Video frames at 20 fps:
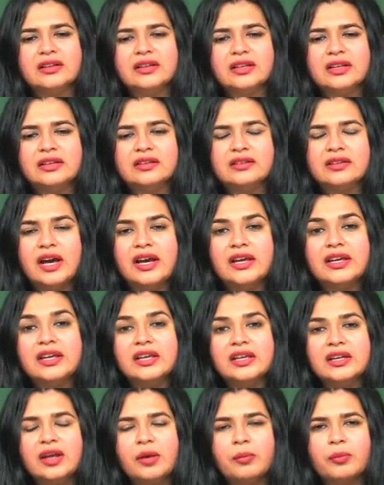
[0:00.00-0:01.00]
is
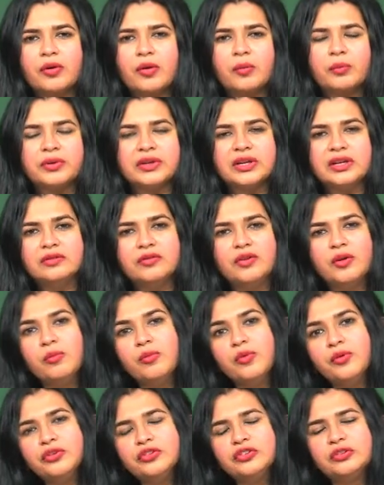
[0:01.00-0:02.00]
inappropriate for
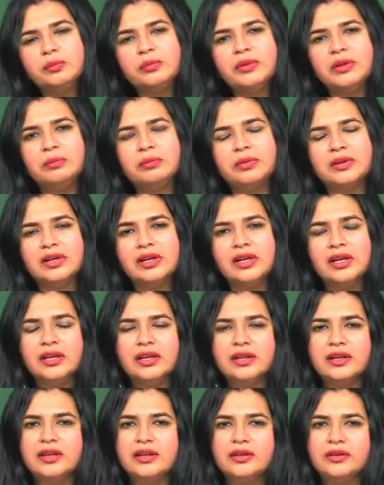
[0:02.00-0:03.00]
most people
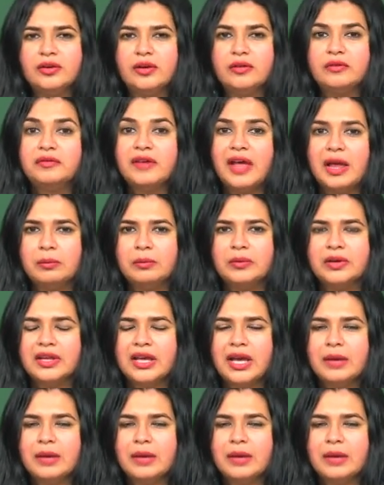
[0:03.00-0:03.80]
in your family.